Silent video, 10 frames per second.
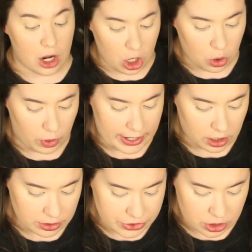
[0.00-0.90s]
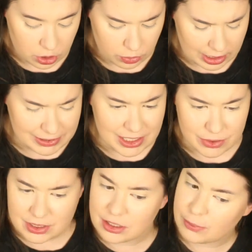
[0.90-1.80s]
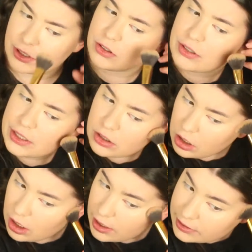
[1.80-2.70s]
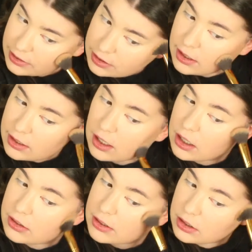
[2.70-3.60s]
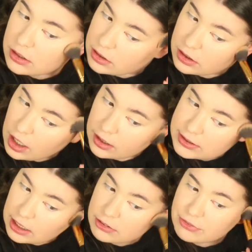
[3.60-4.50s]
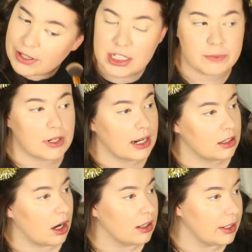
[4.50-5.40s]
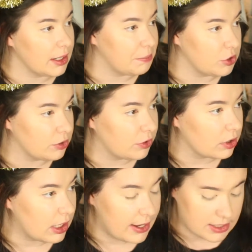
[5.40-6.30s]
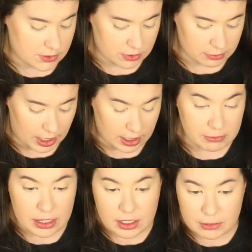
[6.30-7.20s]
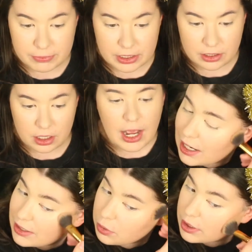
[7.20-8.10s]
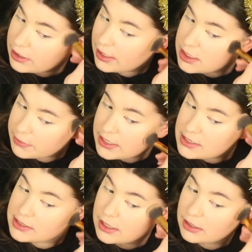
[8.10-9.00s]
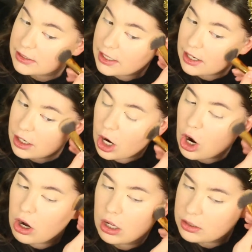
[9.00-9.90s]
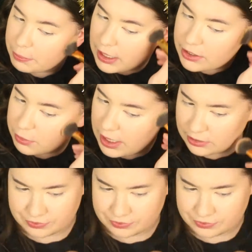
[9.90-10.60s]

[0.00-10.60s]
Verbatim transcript: this was a little bit earlier on in our little lockdown phase, but I got, beautiful lights from my makeup mirror. I organized my skincare, all, by the way,